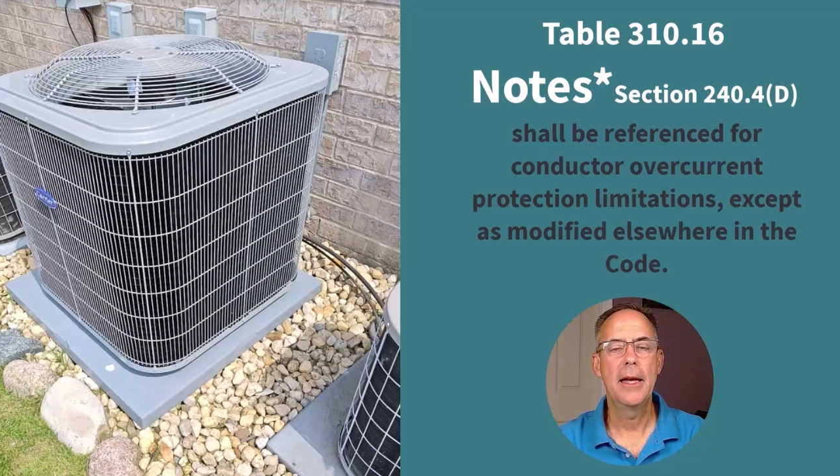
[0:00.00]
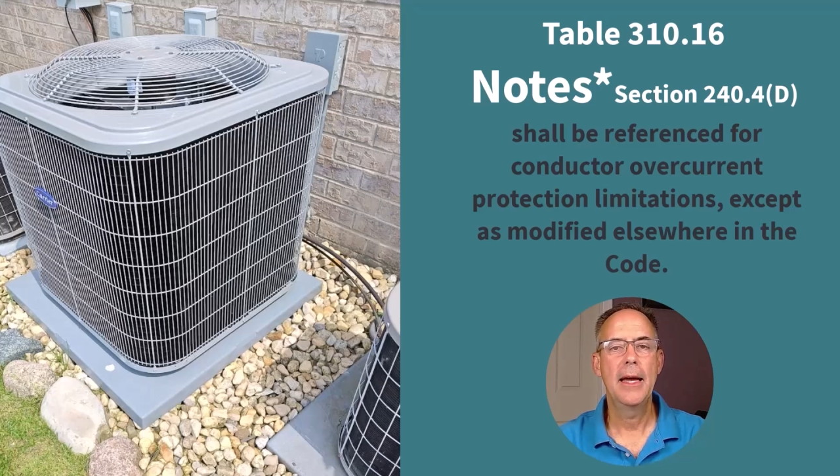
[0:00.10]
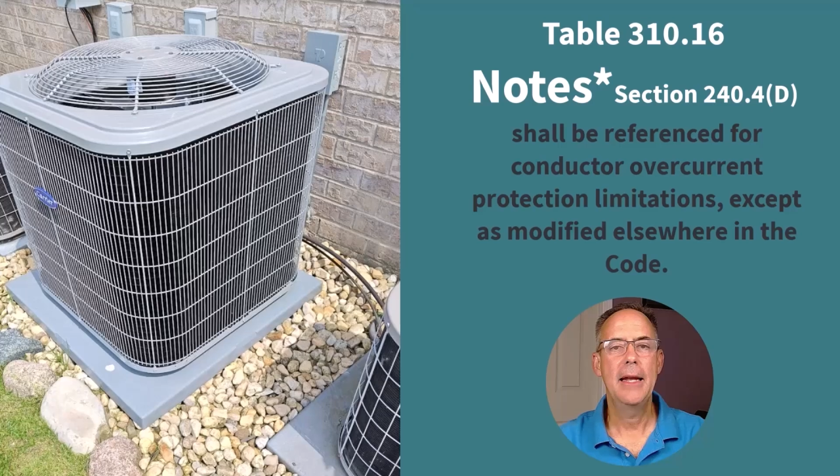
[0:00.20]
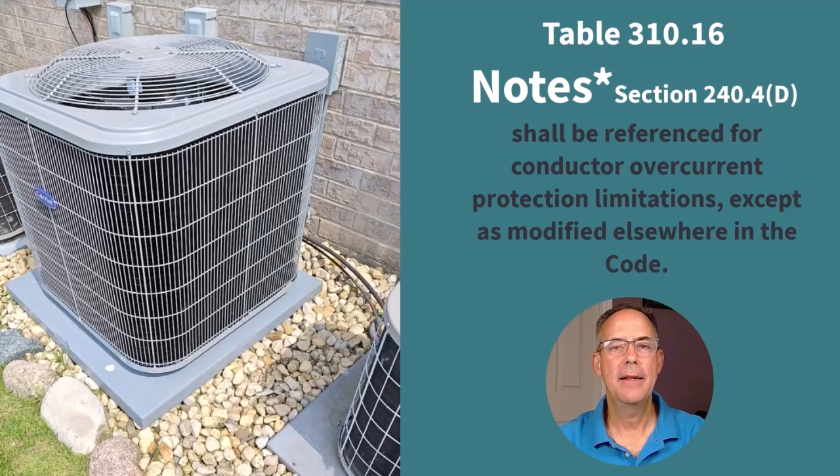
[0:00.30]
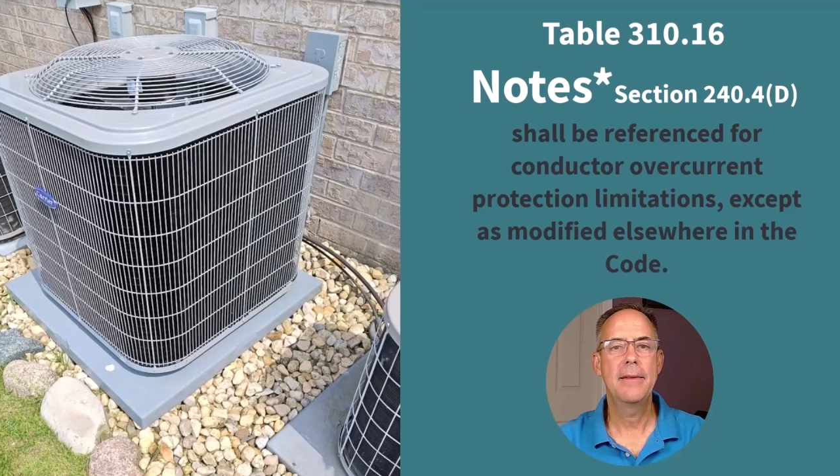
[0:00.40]

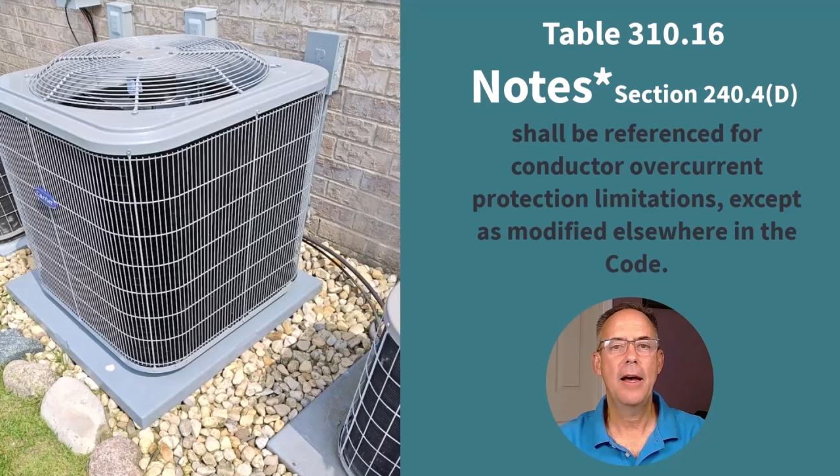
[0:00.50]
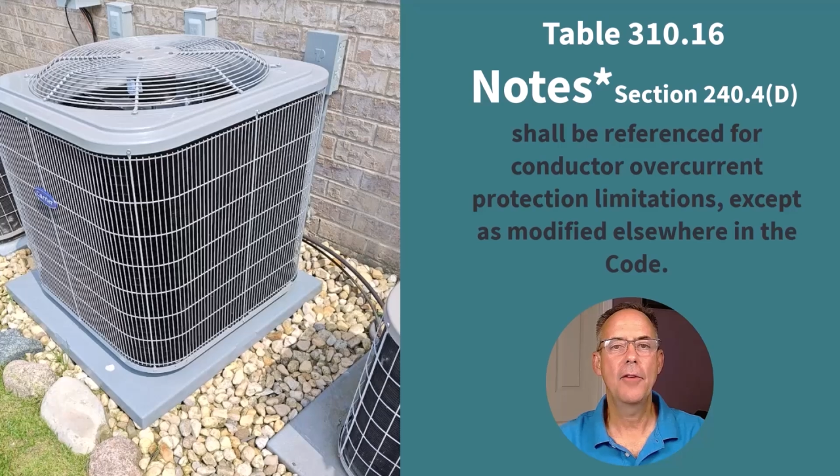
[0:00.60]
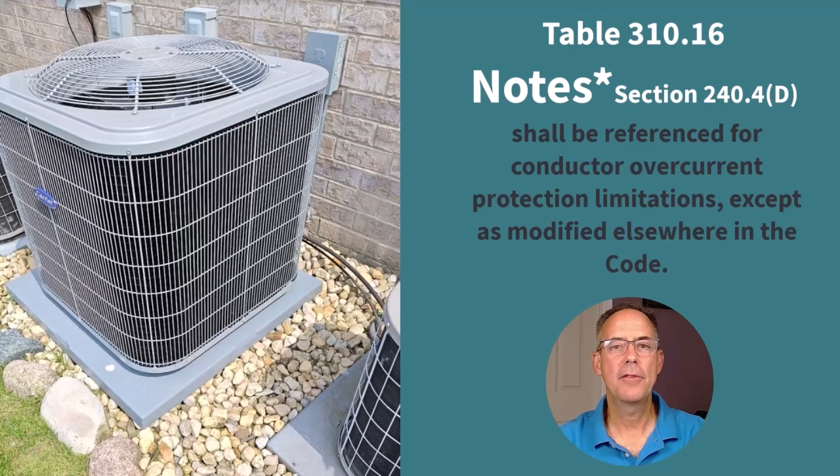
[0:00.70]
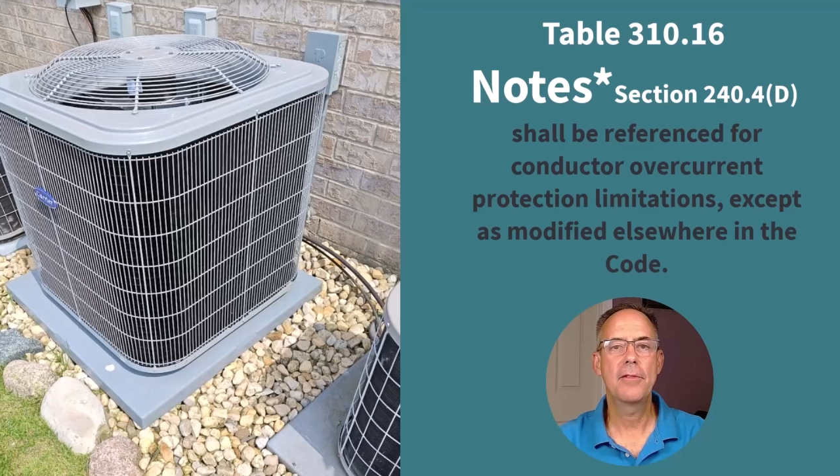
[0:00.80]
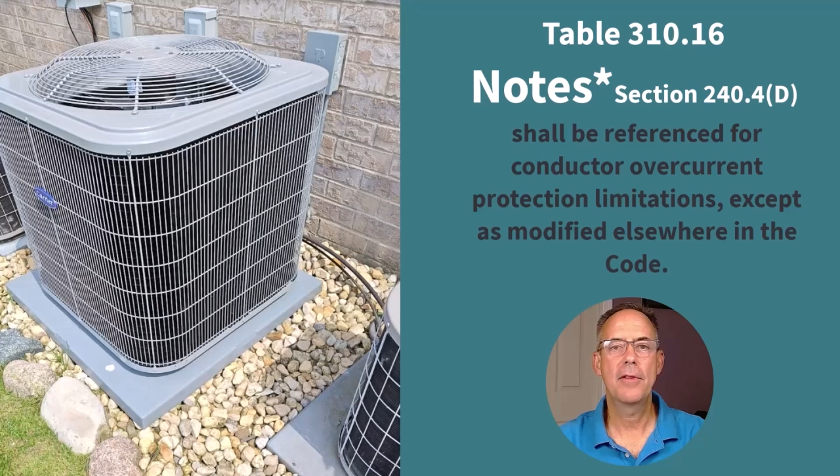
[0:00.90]
and it tells
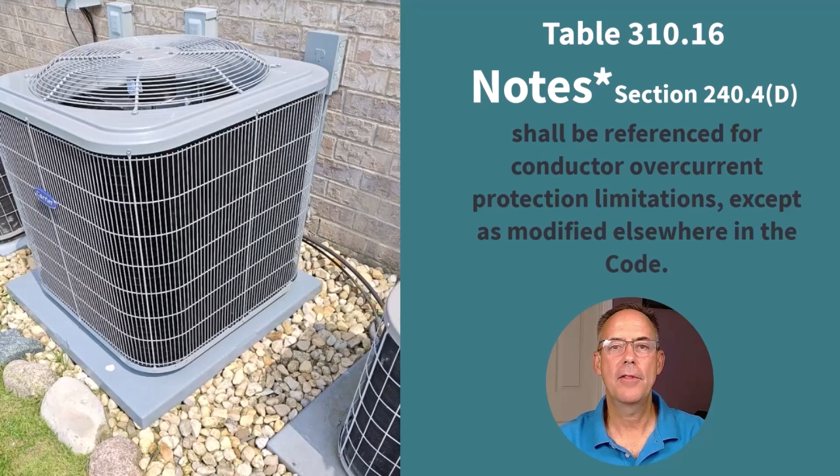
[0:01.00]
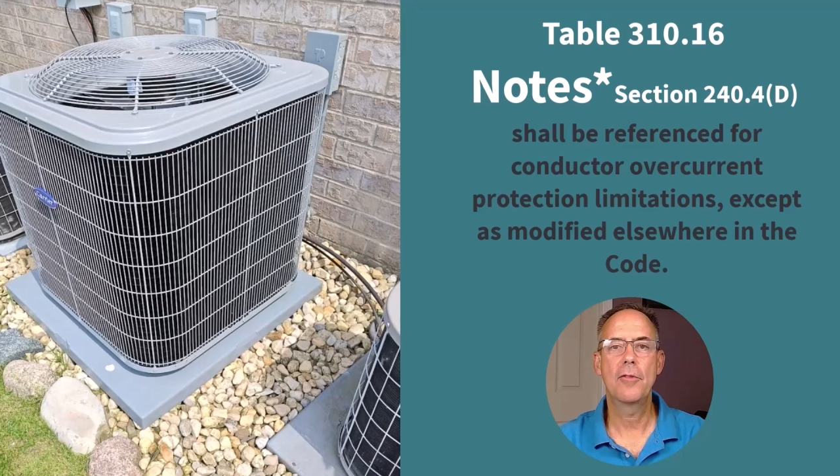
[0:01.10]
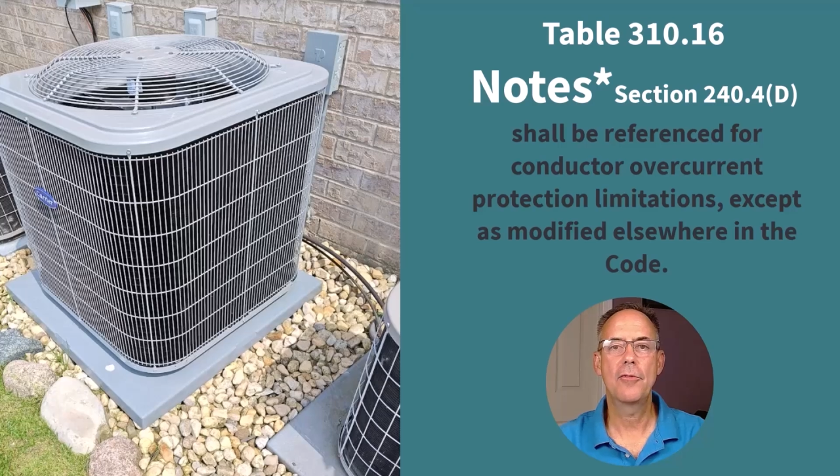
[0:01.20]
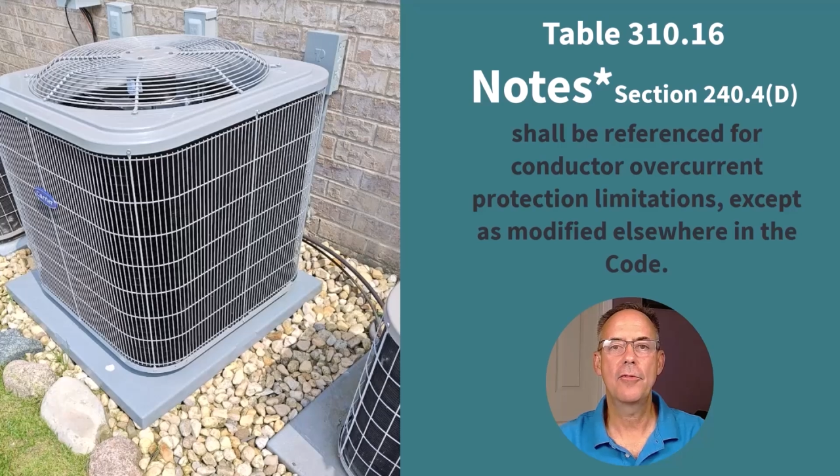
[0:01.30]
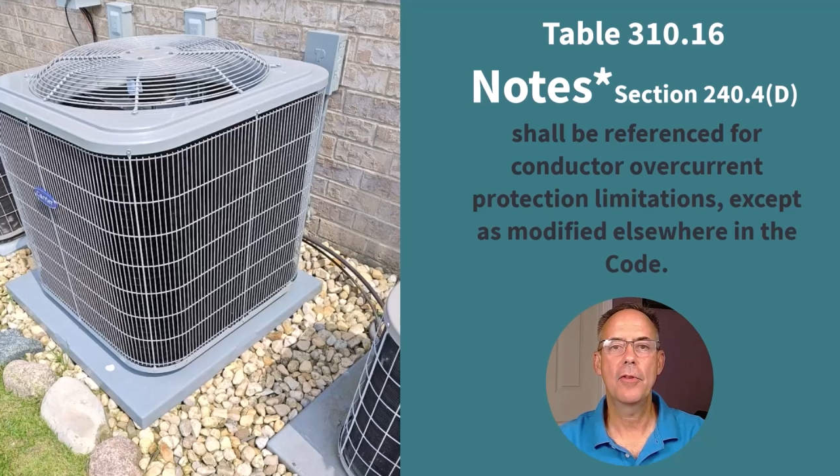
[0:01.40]
us that there's
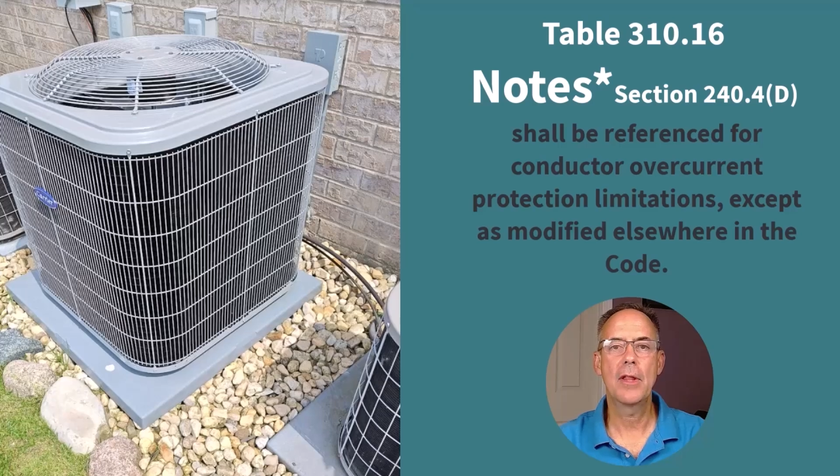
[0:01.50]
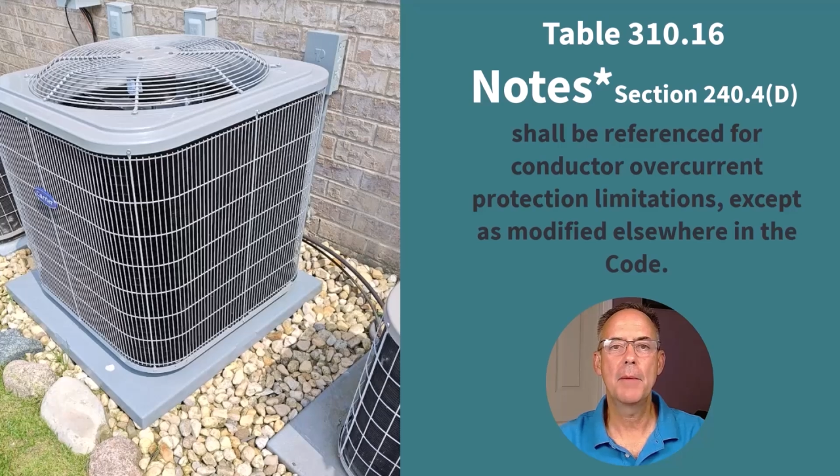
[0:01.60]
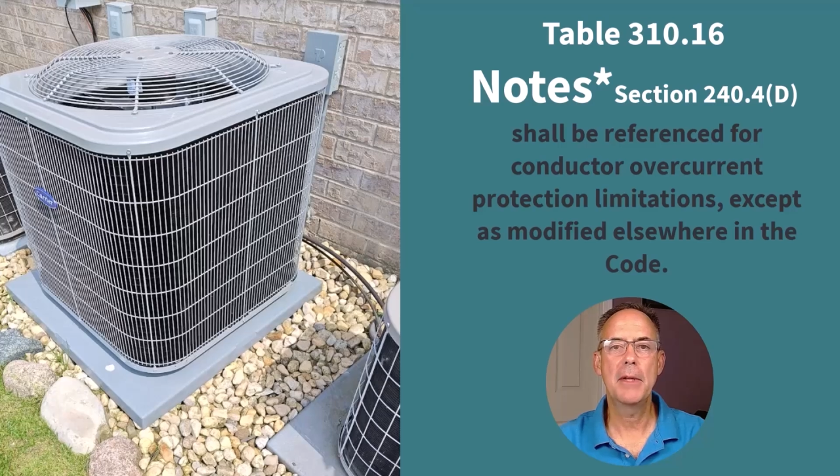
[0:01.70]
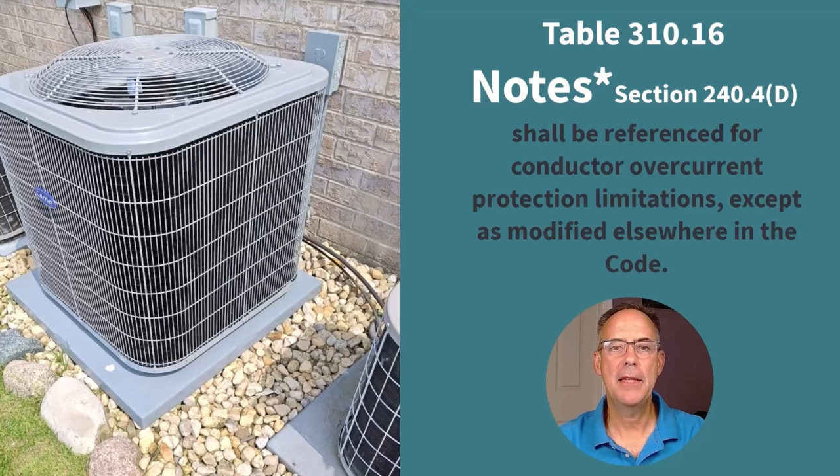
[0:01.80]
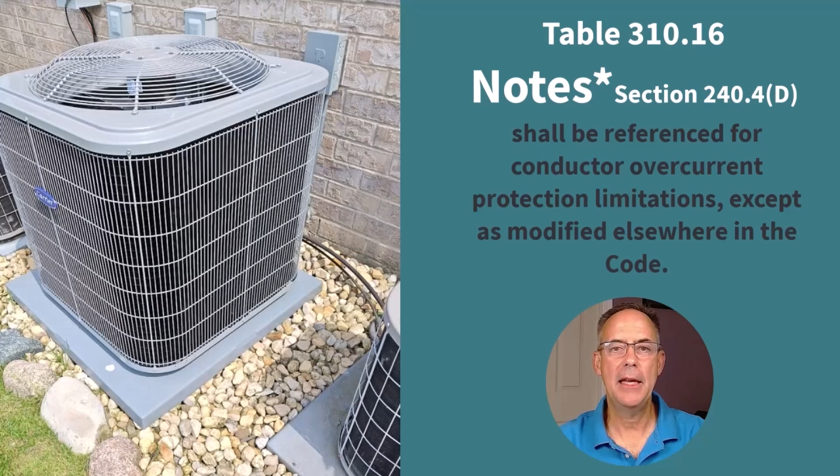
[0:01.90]
certain
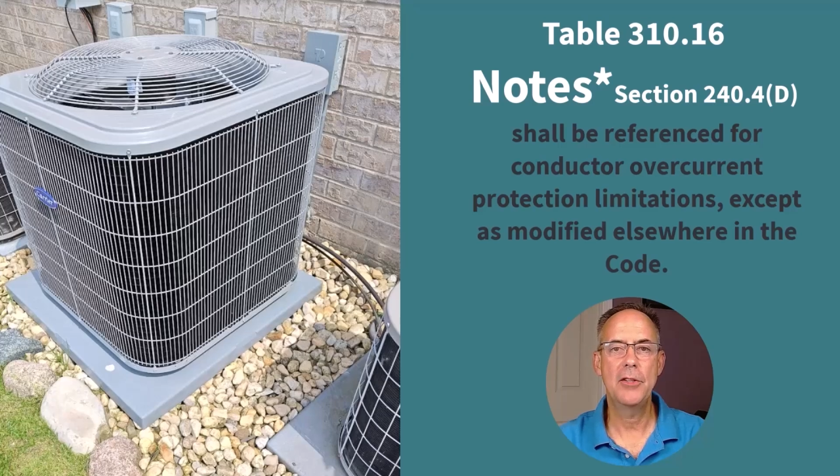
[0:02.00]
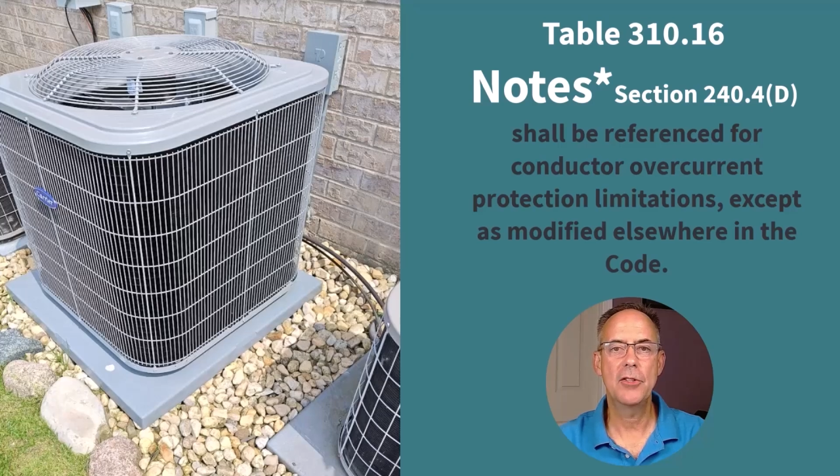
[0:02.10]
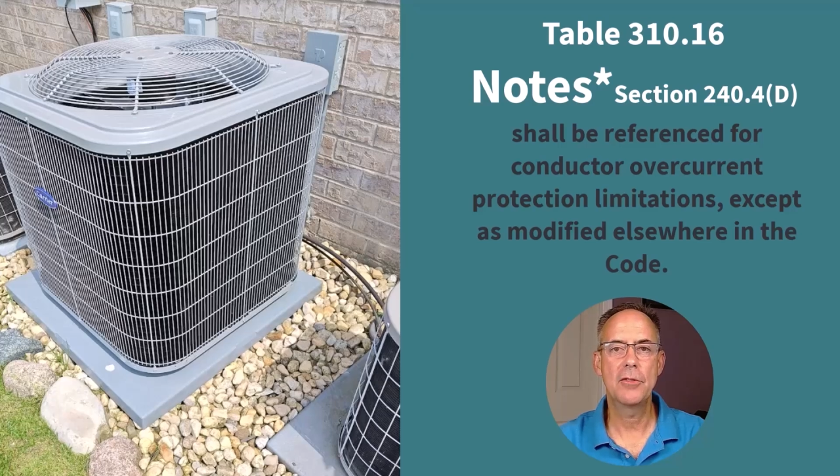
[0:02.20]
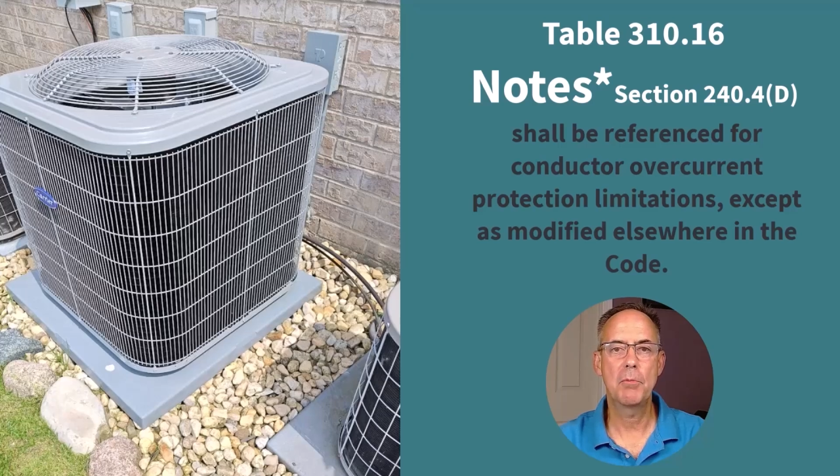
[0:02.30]
limitations